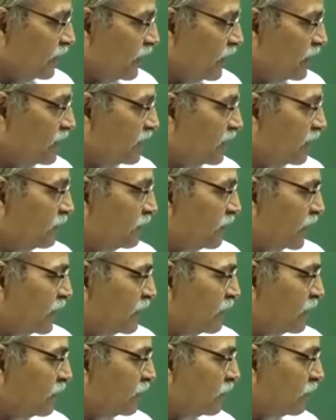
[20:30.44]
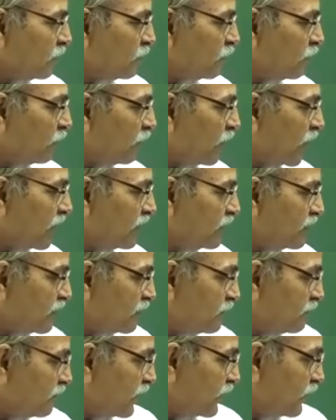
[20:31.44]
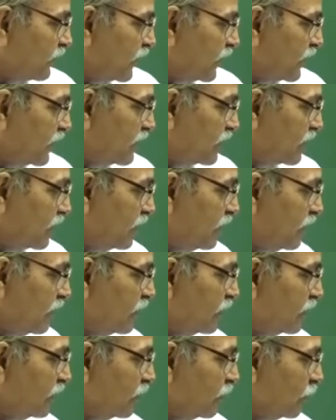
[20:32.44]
is given by this frequency.